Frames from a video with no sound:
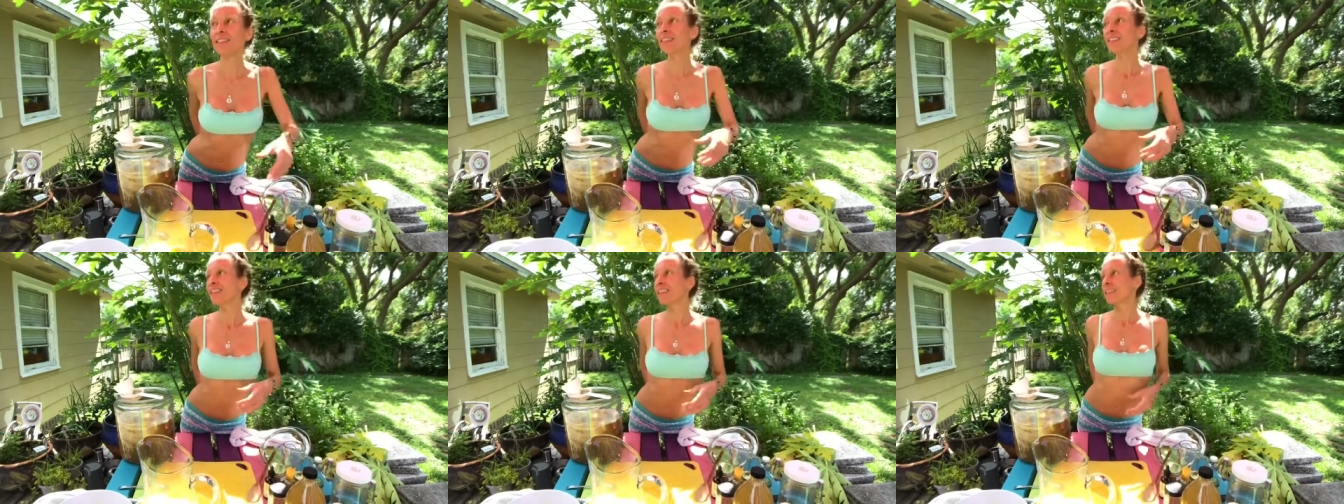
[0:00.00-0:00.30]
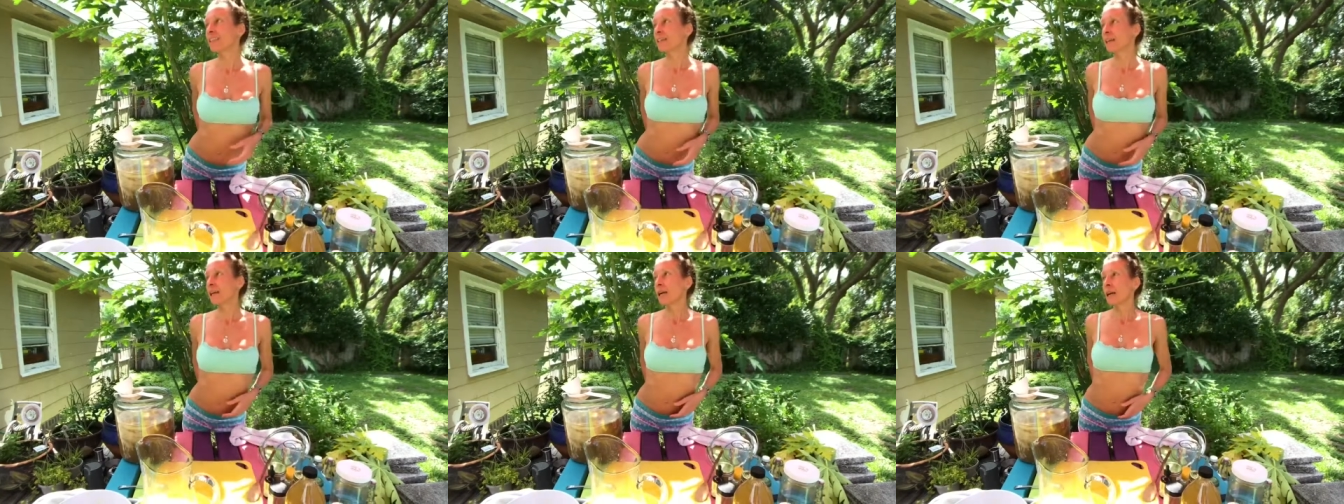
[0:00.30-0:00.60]

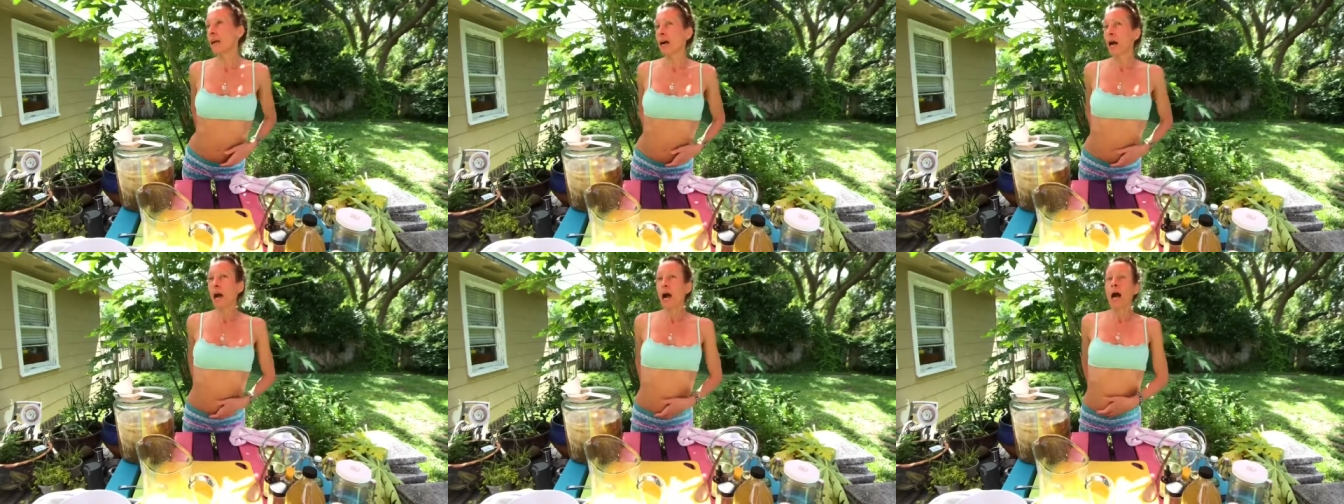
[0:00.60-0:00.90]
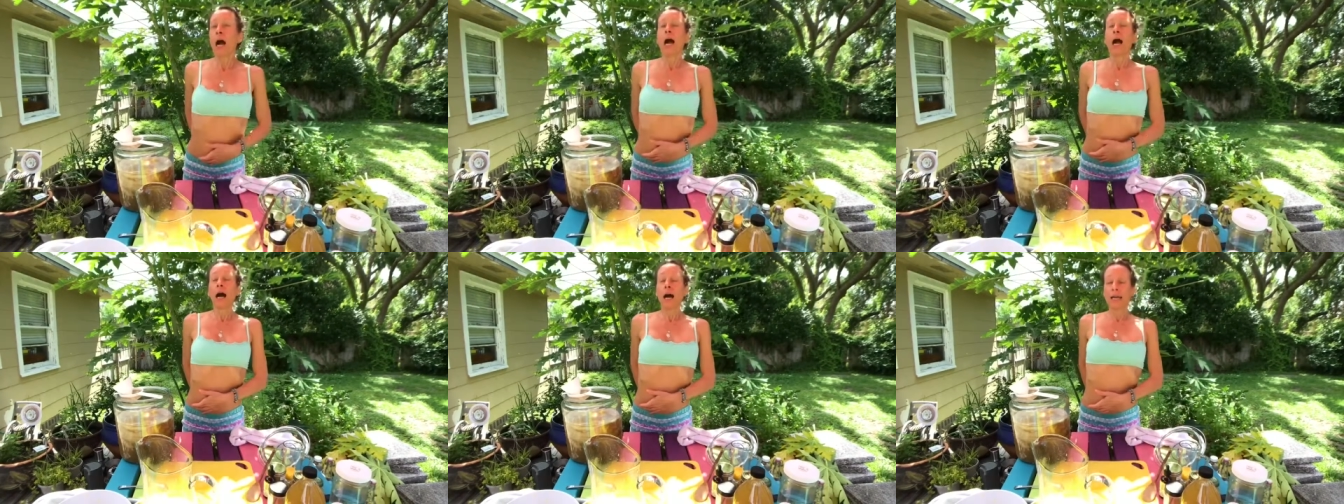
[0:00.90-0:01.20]

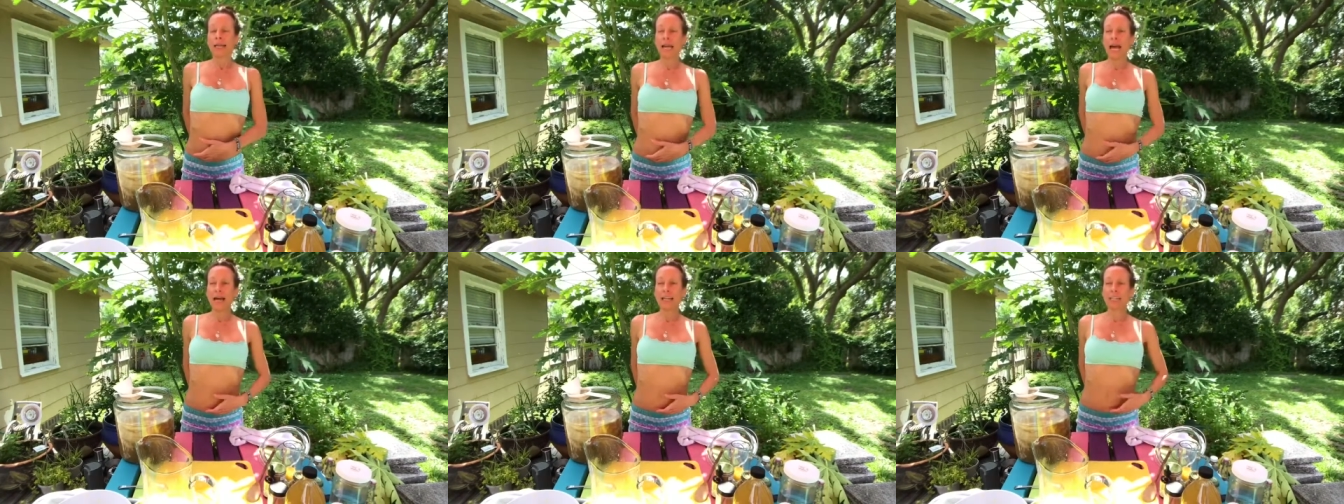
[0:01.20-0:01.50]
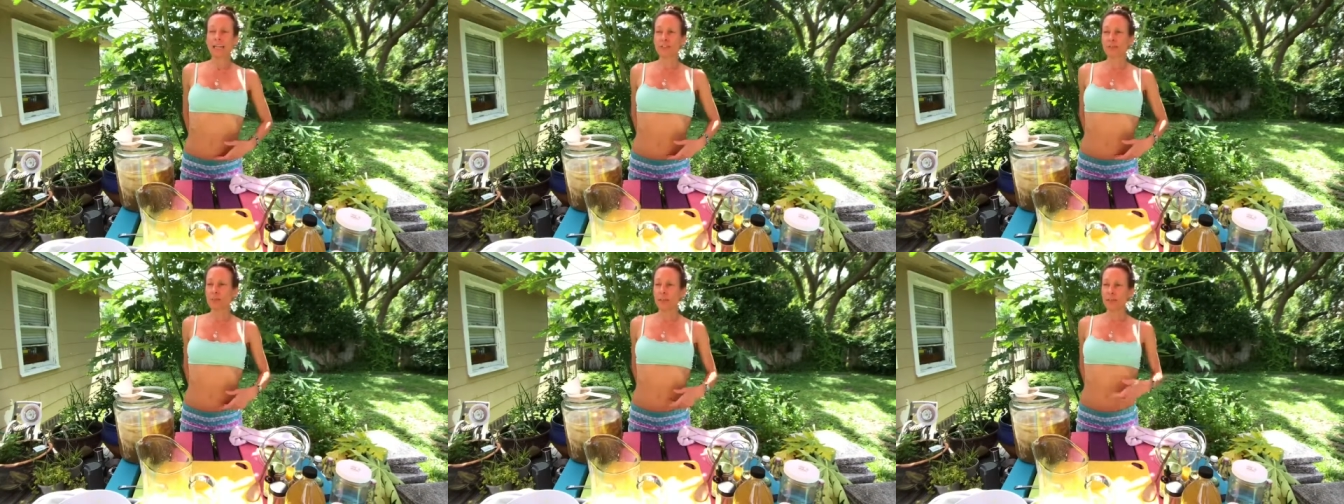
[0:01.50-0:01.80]
here. Yeah,
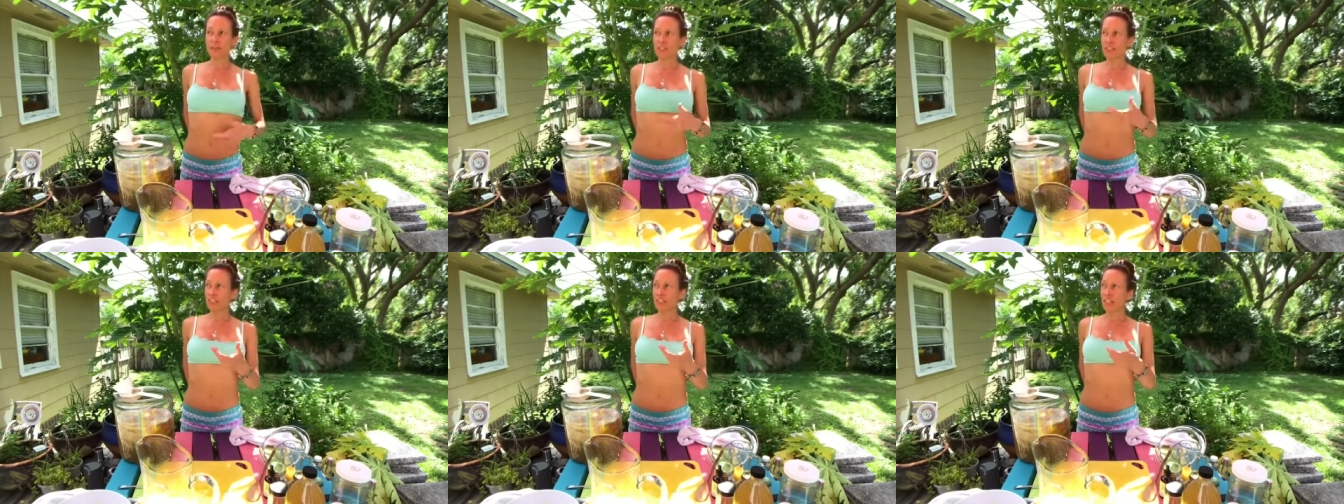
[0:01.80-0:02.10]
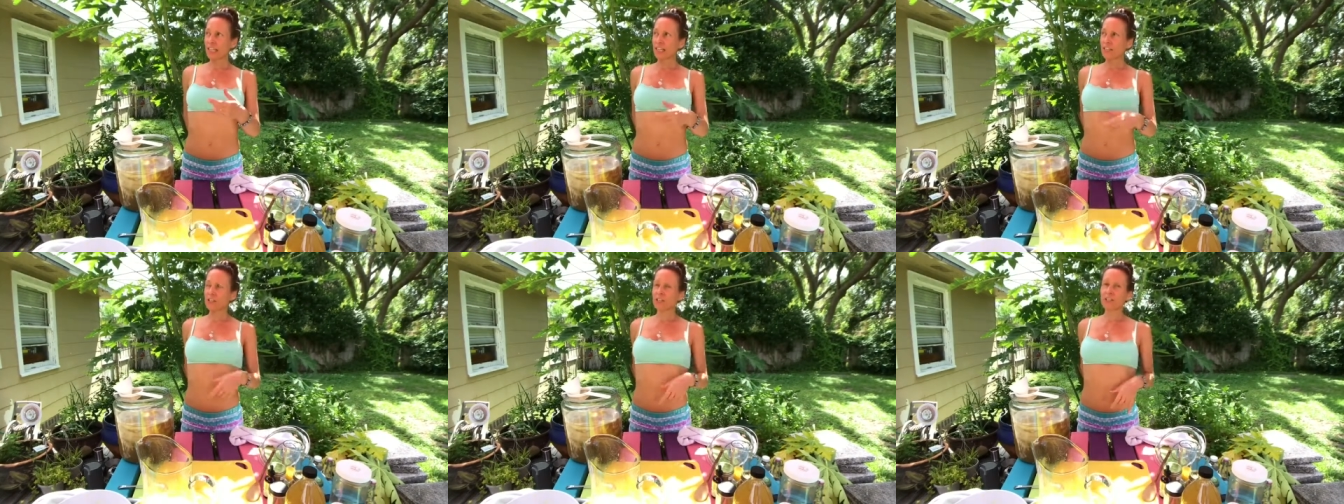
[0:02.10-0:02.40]
that's what I was just
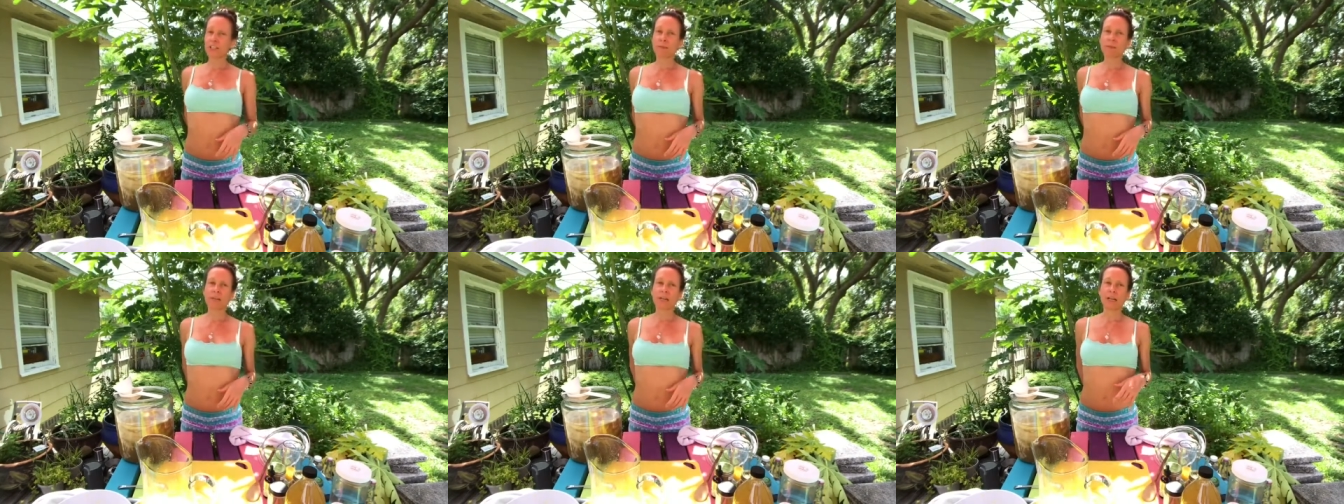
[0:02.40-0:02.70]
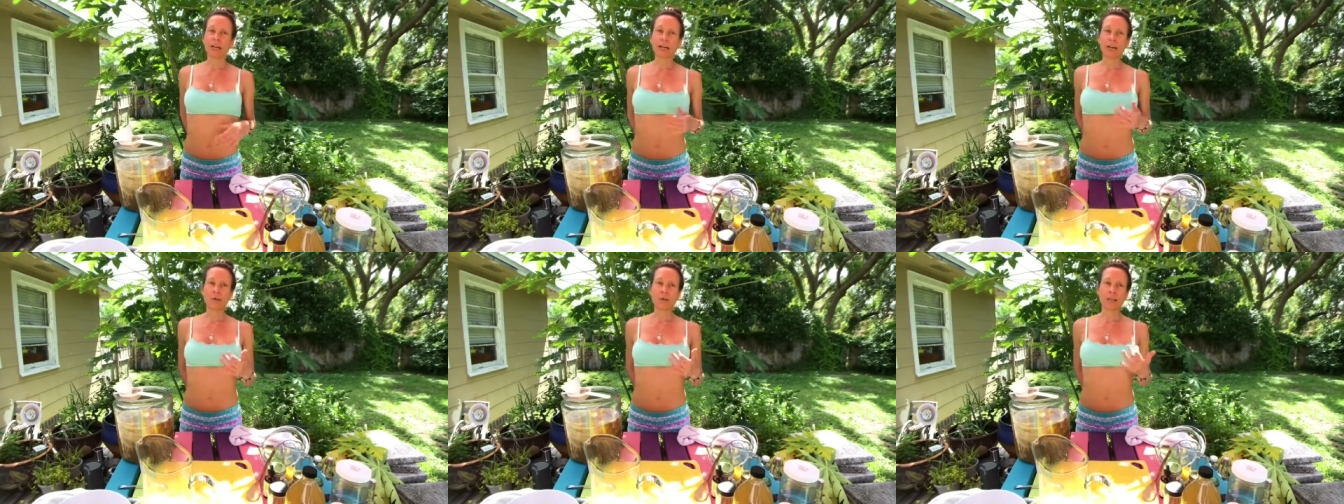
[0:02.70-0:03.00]
answering
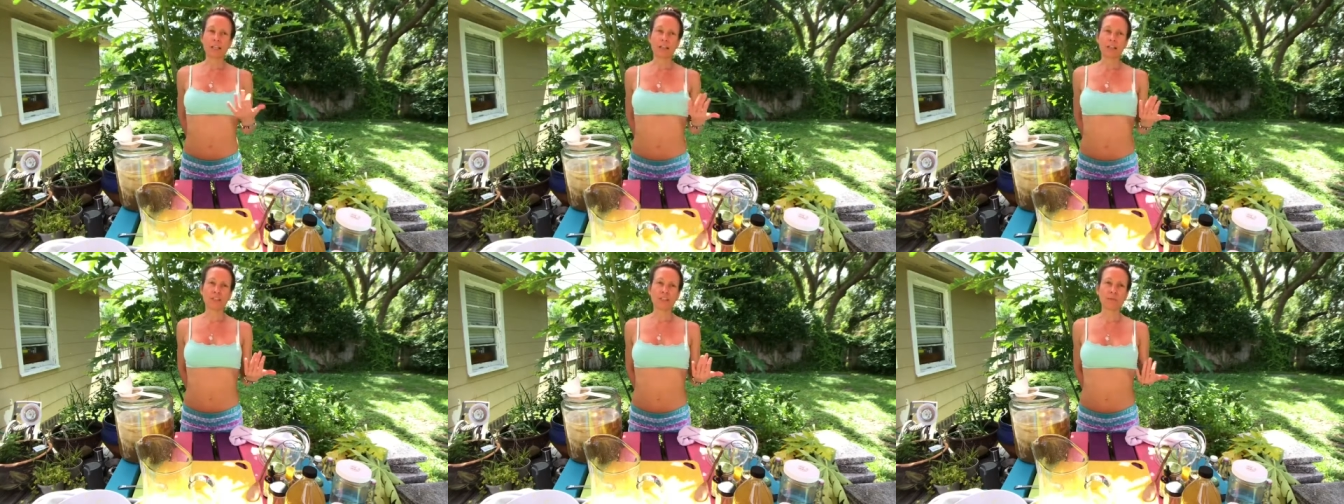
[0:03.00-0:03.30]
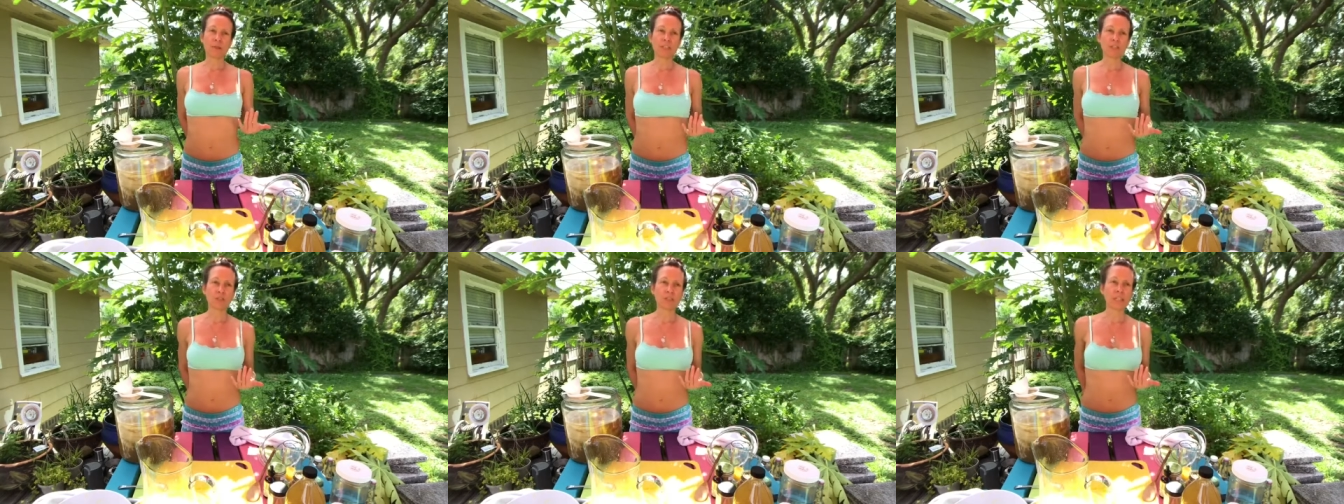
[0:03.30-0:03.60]
about how I lost
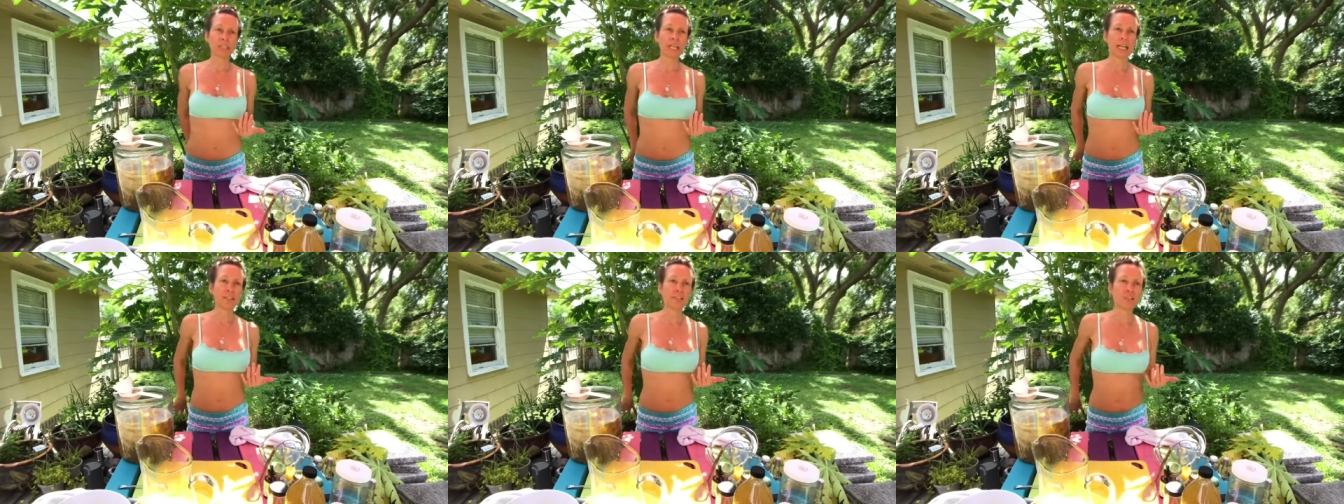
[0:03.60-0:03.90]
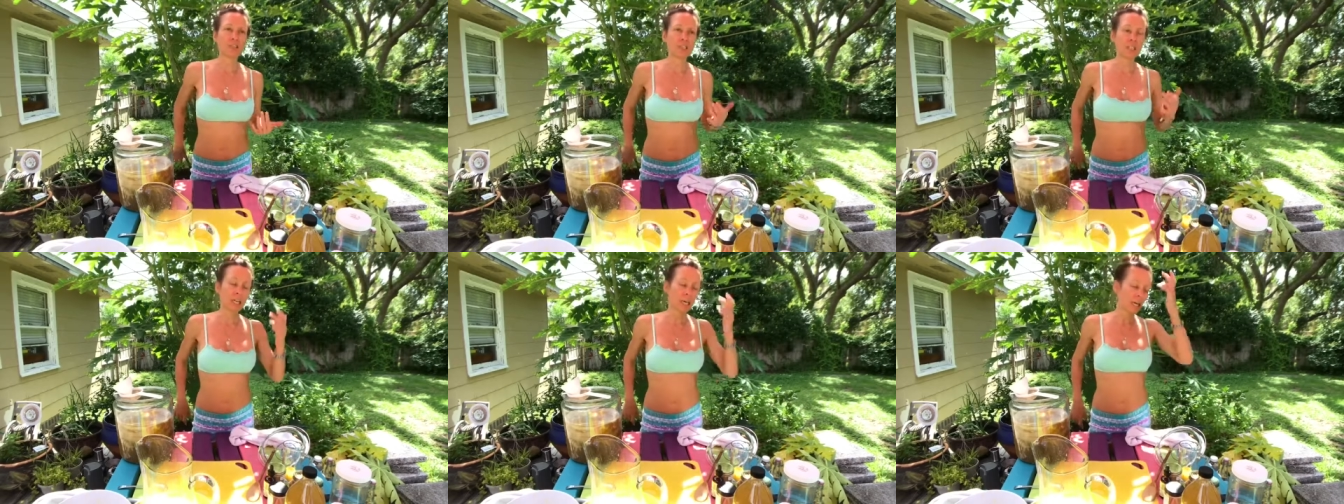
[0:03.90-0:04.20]
my tree
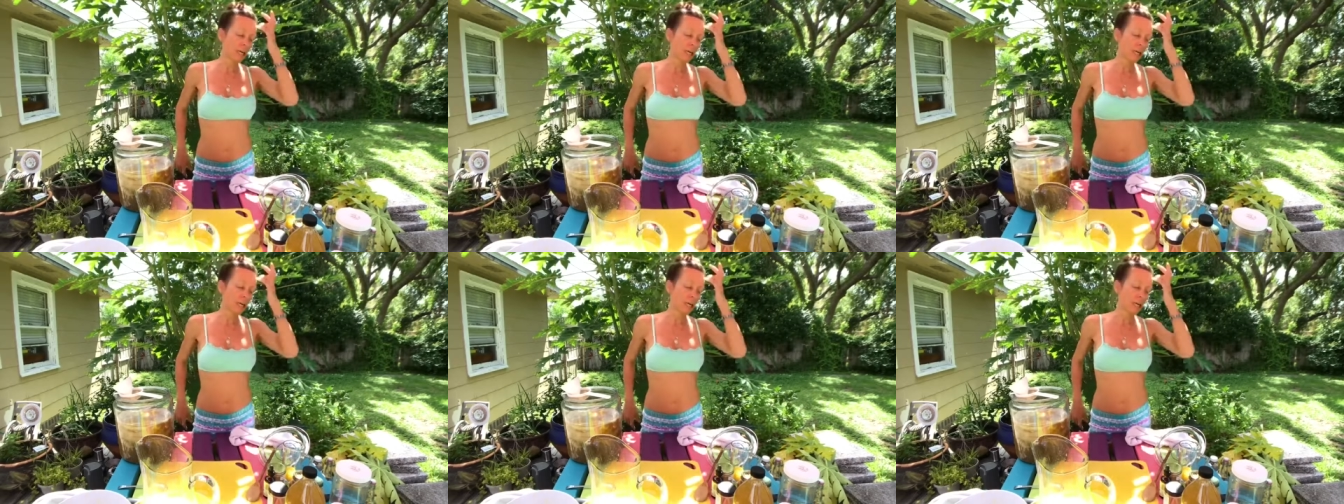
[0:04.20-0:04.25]
last year.